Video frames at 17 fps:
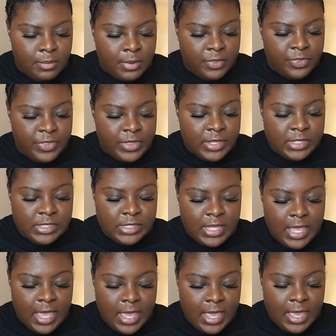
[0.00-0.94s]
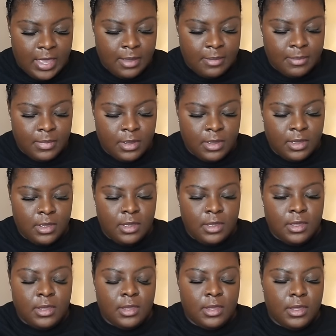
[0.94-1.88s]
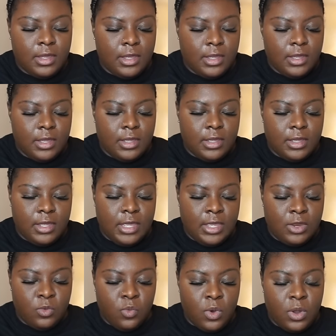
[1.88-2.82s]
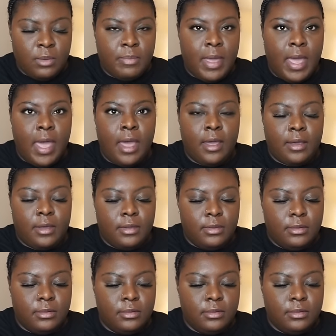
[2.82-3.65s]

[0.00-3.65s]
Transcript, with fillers: But this came in one pack.